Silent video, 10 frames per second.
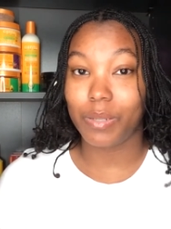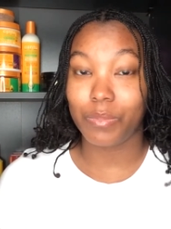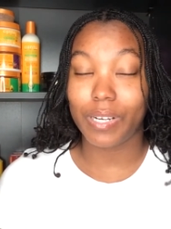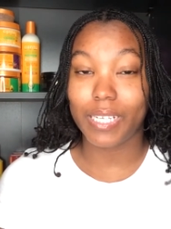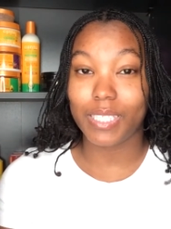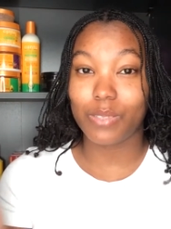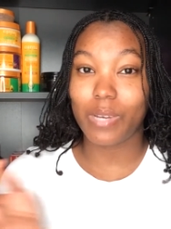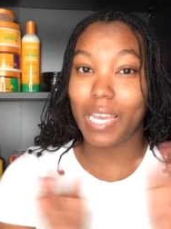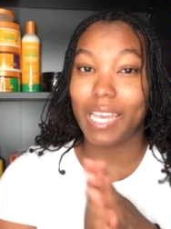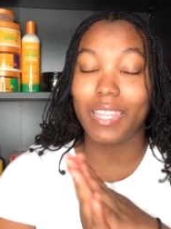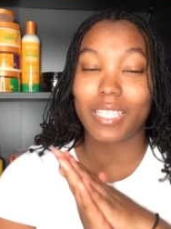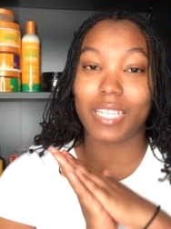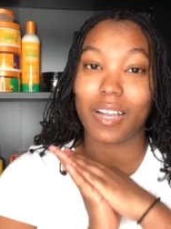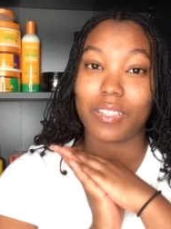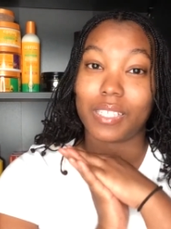braids away and the
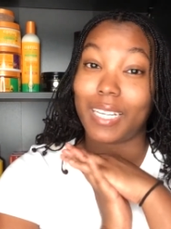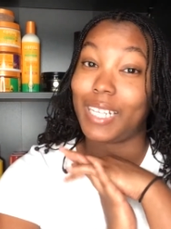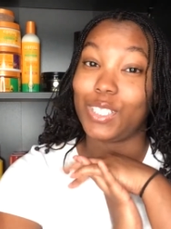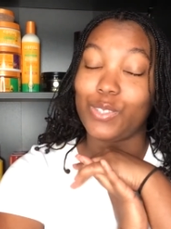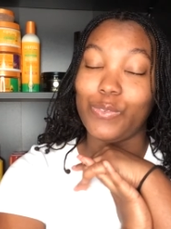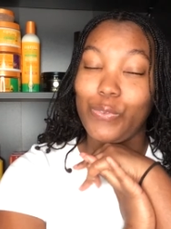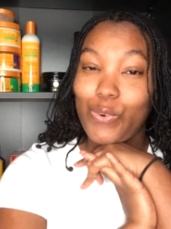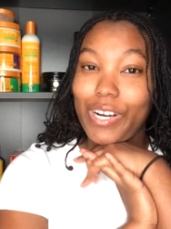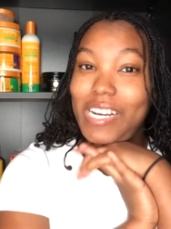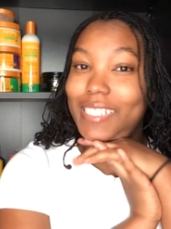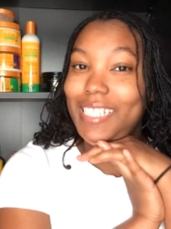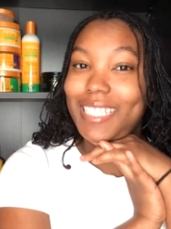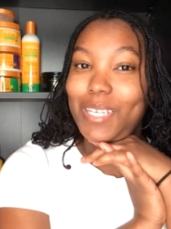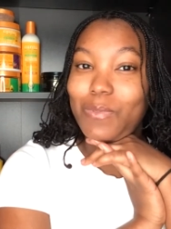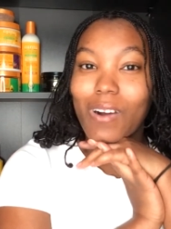styles that I do for it,
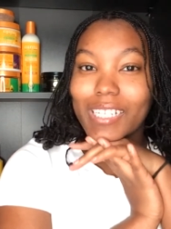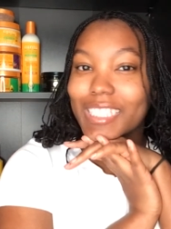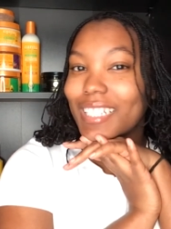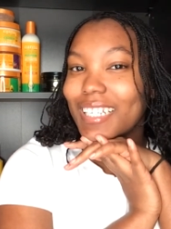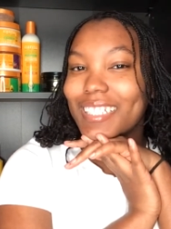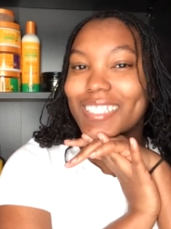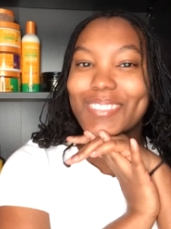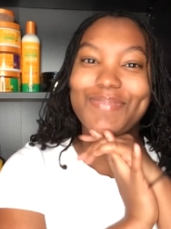just keep watching.